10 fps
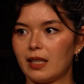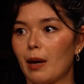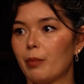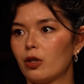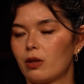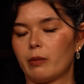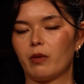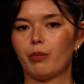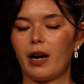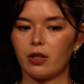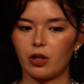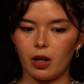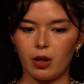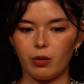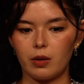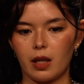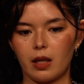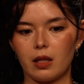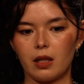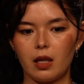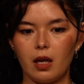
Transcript: tap into some of the brand codes. And